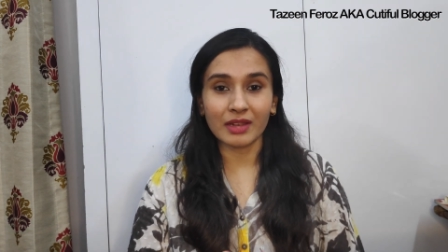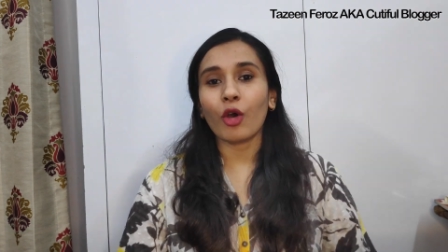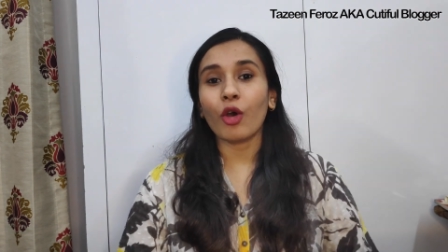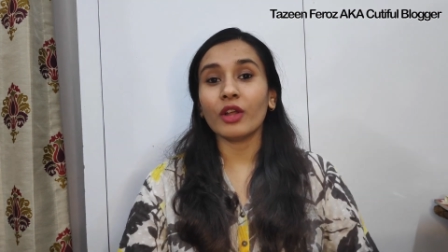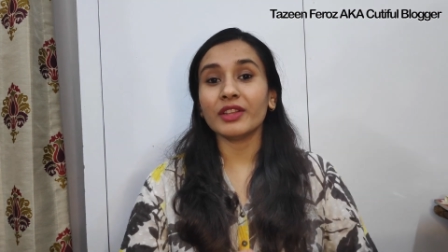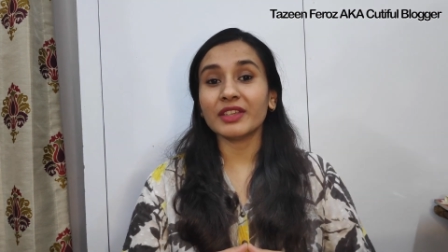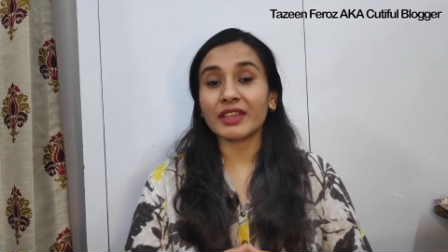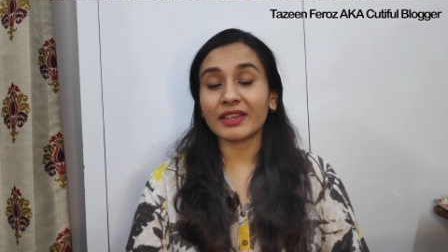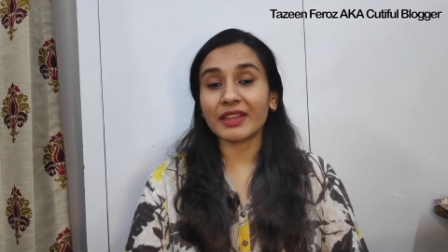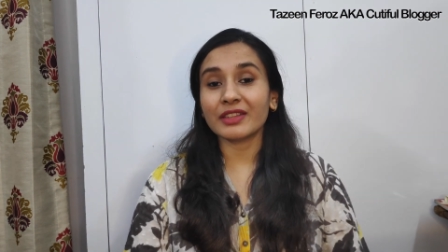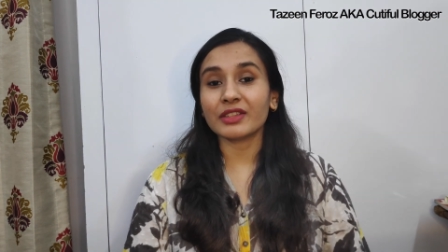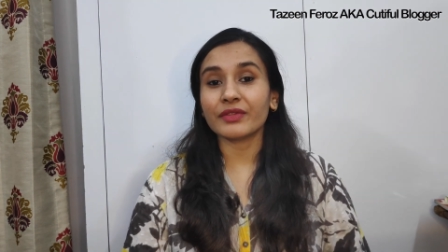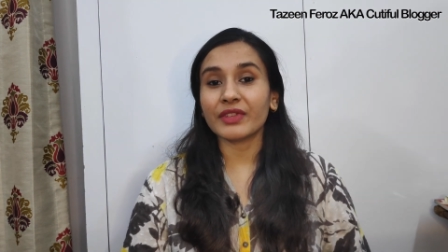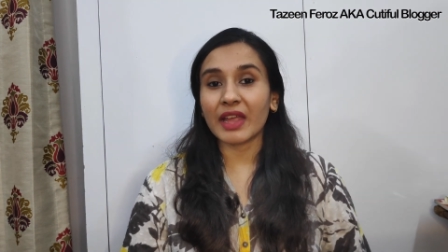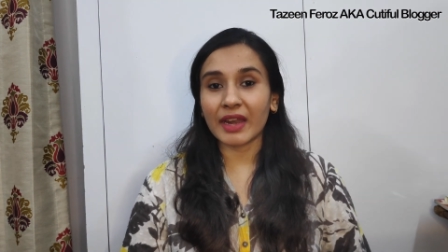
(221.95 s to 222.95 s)
All the details
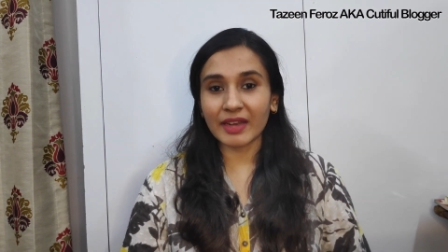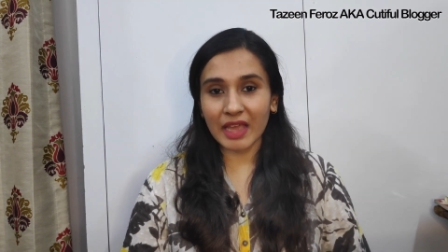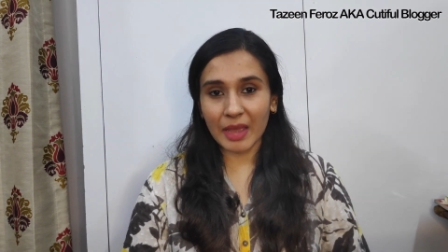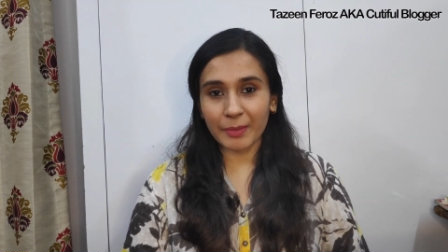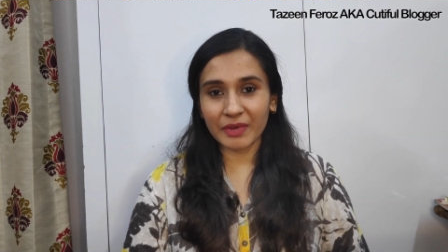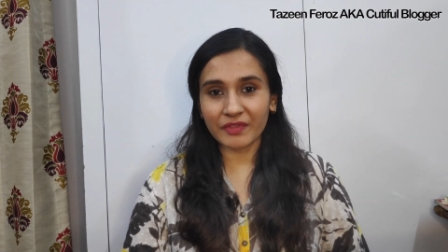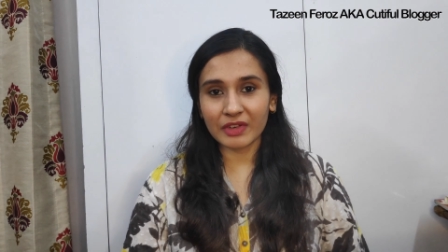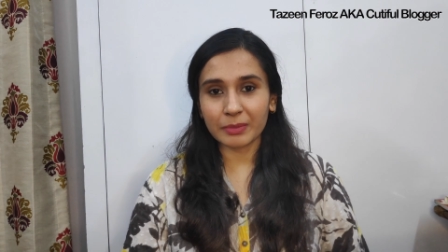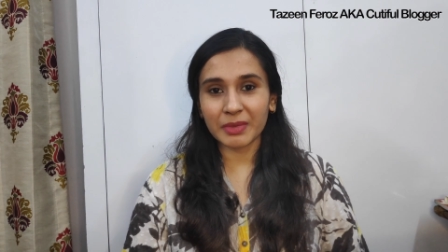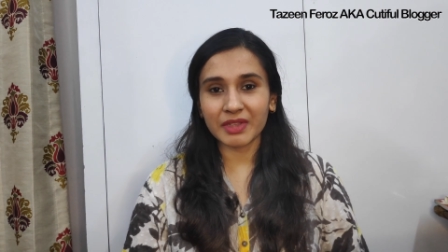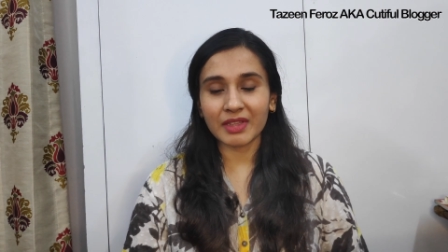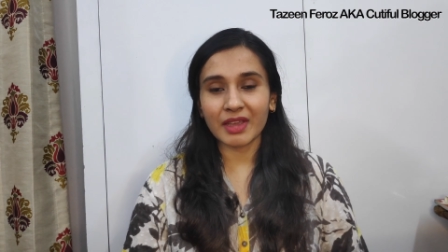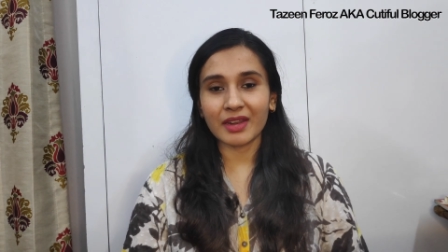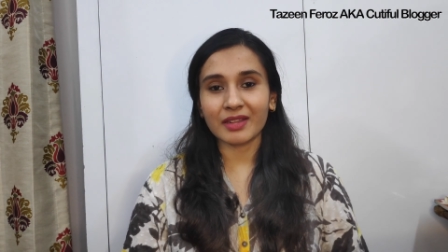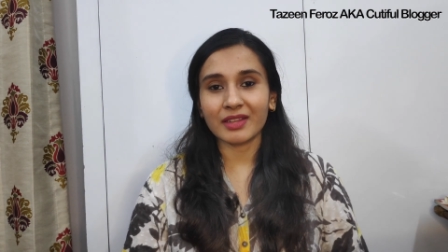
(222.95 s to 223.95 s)
of Nat Habit will be
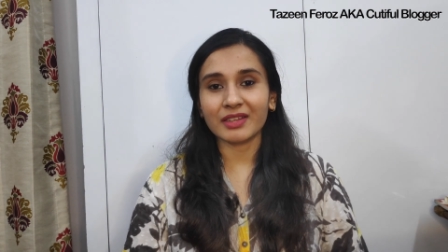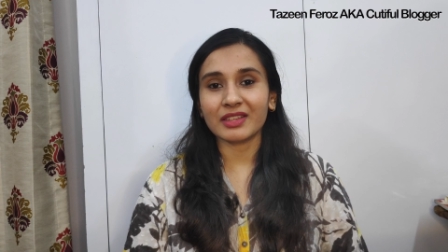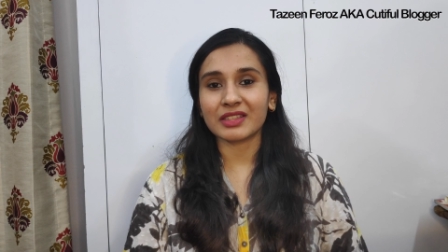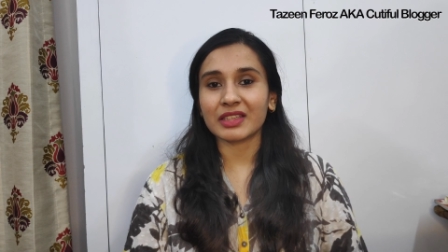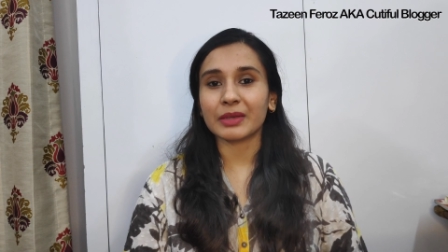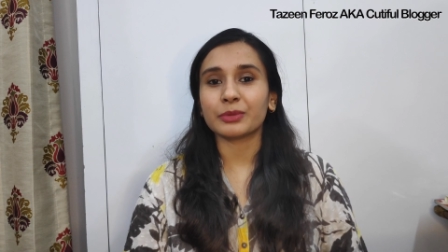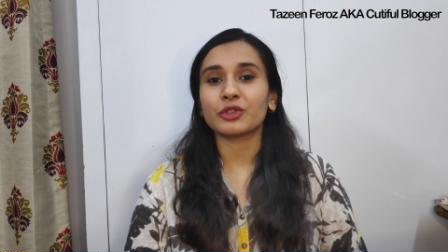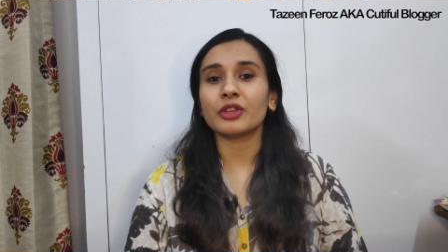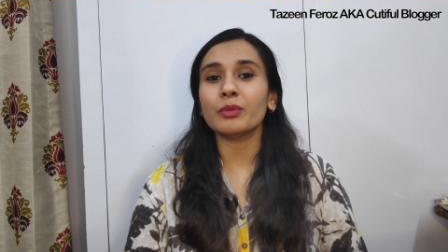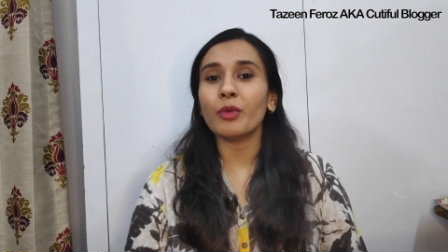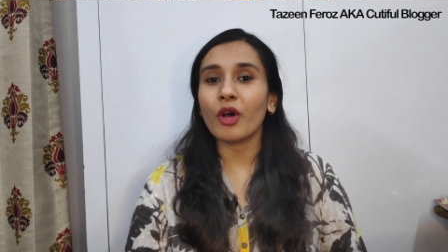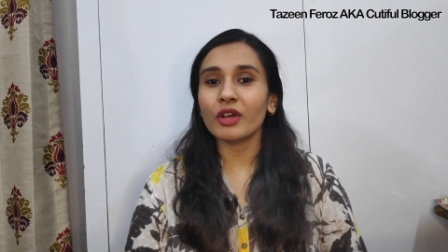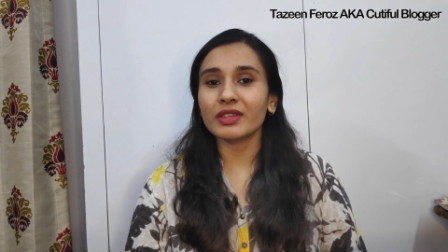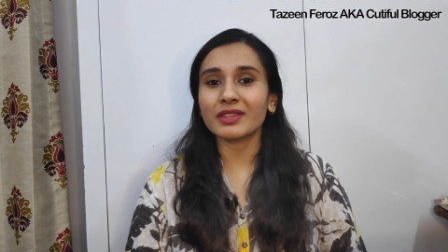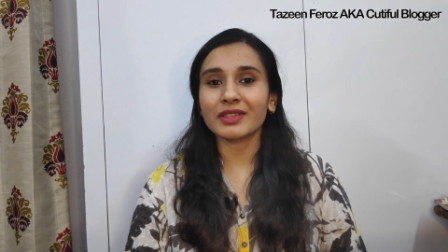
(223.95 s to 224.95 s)
there in the description
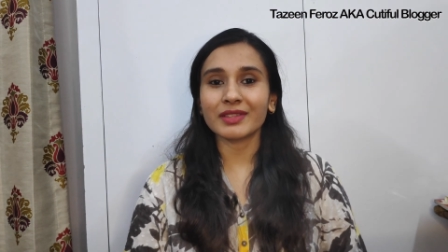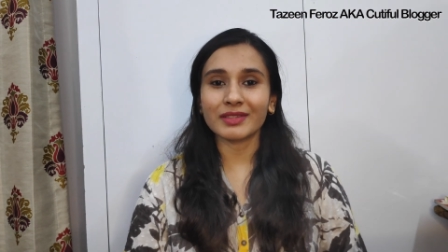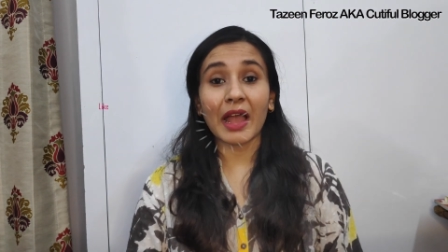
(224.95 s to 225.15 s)
box.